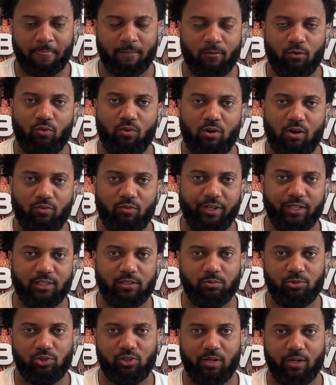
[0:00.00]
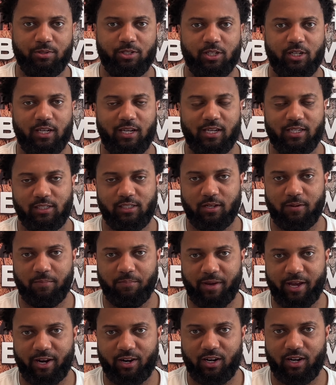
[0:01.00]
we want to read some scripture to get some
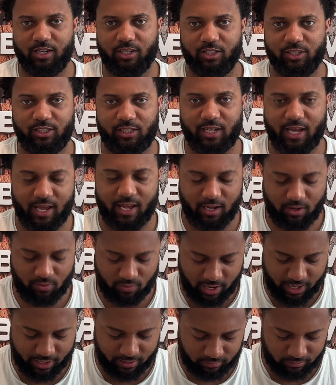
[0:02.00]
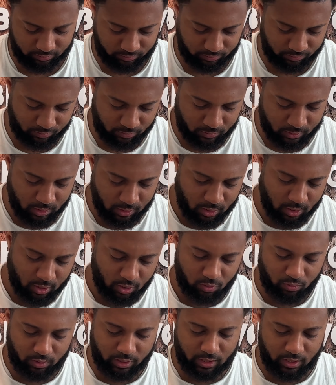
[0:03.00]
better understanding, right?
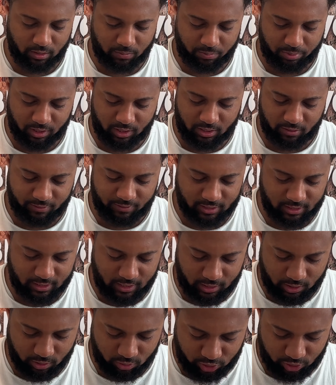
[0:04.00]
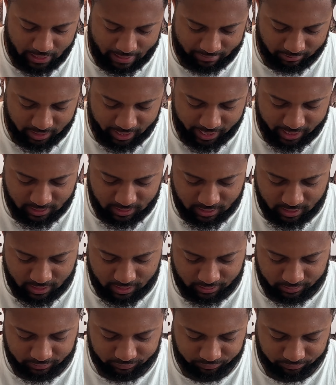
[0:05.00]
We're in the book of Ezekiel chapter
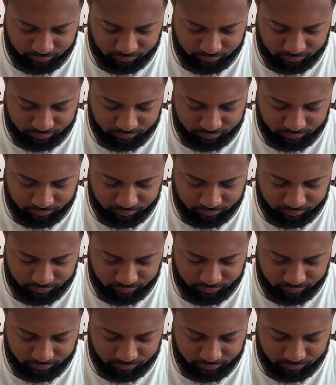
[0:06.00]
18.